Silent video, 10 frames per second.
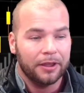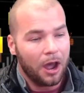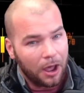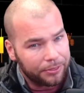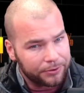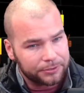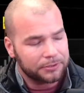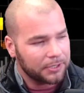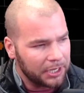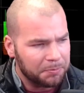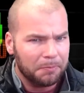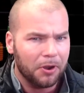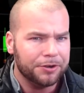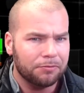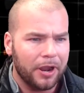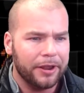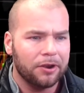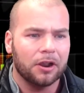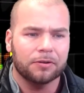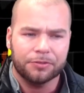Others, keep them on your
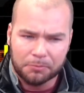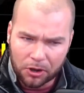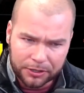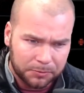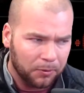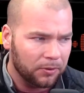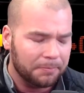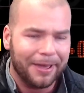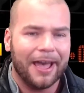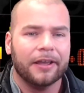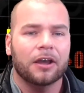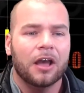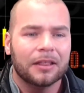radar. The market's pulling back.